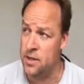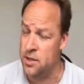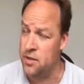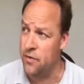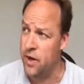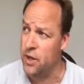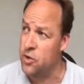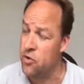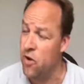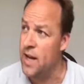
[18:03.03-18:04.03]
is just a very
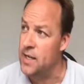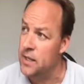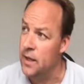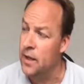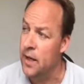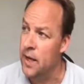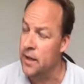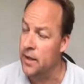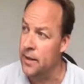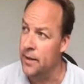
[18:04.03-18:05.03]
good trend,
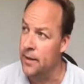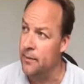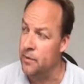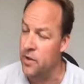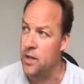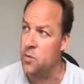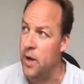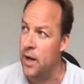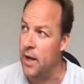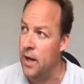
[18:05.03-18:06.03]
and so that's
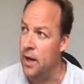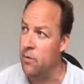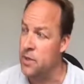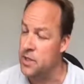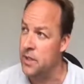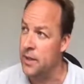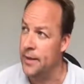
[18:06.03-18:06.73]
why I was